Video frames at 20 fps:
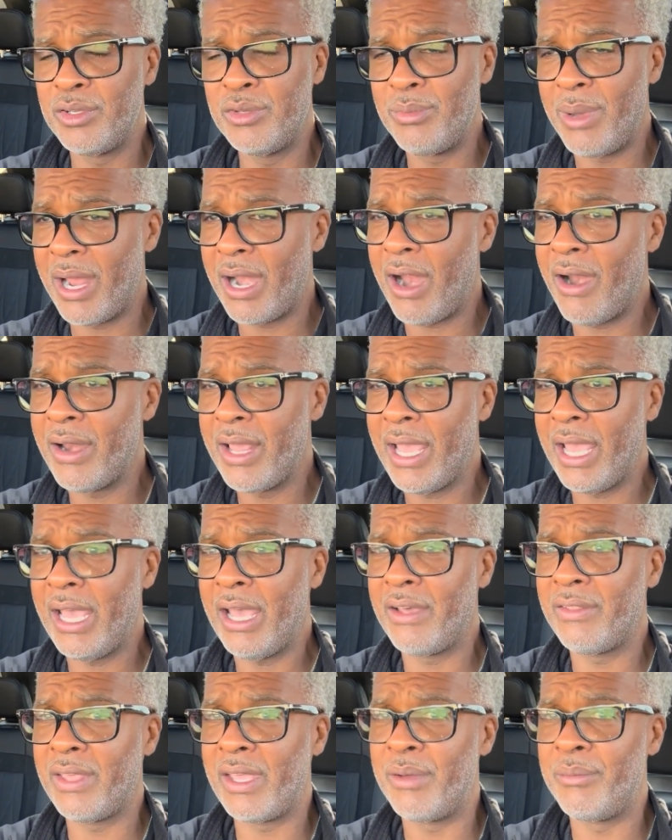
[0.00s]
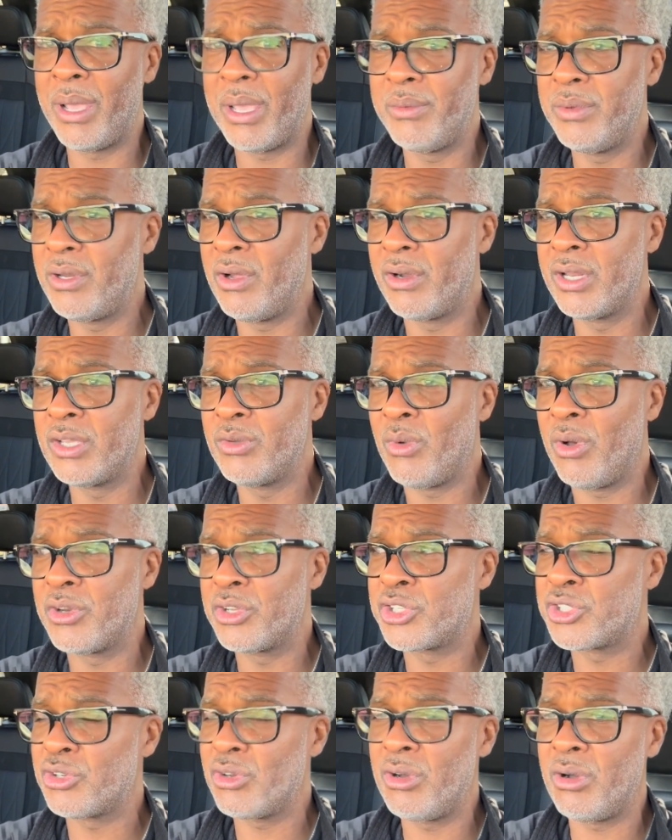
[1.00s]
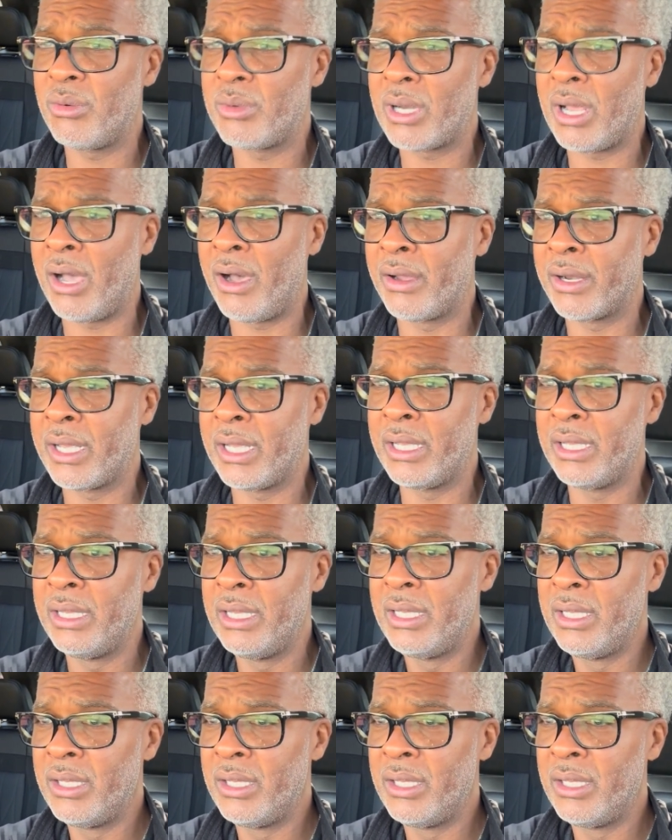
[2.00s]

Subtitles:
You might already have that. Maybe you don't even want to show up with all that,